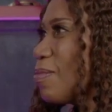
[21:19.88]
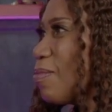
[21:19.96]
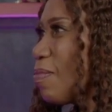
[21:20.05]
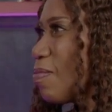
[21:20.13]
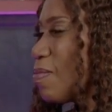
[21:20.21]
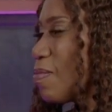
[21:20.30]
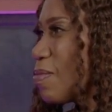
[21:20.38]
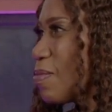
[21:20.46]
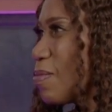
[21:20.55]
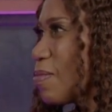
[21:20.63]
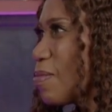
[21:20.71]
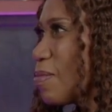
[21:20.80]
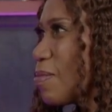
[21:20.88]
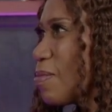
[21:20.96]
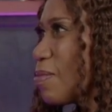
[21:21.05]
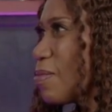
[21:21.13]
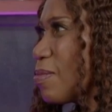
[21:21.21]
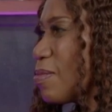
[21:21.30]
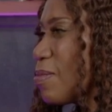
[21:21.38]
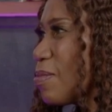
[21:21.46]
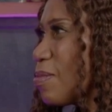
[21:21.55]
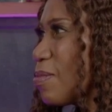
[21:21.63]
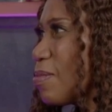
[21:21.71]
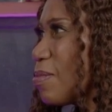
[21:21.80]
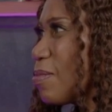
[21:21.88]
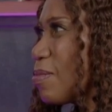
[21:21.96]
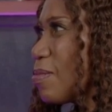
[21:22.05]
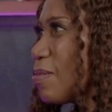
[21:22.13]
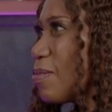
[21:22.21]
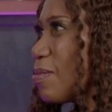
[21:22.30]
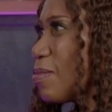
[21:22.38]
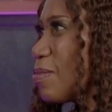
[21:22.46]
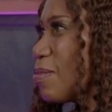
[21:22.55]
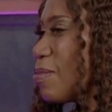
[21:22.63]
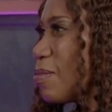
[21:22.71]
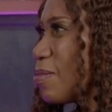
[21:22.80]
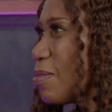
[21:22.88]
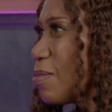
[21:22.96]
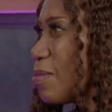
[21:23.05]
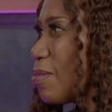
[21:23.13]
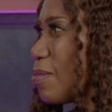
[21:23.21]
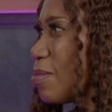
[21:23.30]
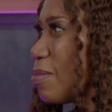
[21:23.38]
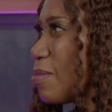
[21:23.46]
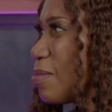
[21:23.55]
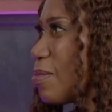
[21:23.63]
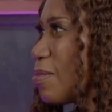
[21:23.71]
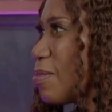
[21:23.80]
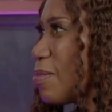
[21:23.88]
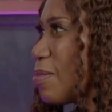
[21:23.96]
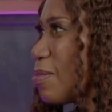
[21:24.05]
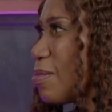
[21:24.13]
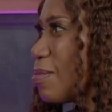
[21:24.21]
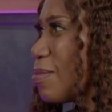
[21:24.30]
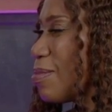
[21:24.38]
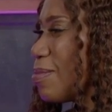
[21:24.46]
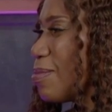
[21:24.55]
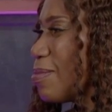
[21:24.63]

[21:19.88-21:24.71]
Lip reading: [no speech]